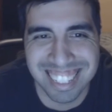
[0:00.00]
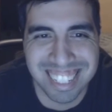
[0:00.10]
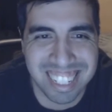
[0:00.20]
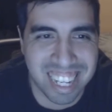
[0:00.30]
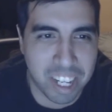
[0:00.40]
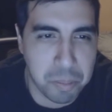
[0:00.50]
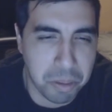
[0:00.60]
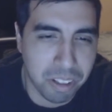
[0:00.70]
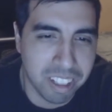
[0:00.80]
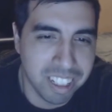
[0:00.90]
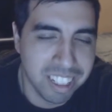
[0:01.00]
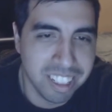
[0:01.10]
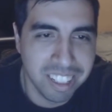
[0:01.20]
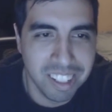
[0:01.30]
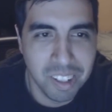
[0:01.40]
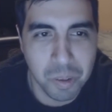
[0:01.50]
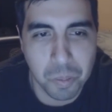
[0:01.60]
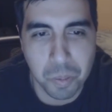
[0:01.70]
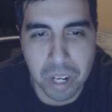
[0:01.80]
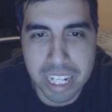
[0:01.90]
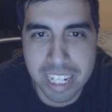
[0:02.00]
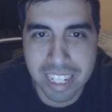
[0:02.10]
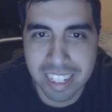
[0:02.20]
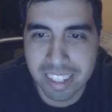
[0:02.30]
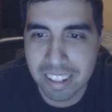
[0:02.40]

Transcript: Is it edible? What?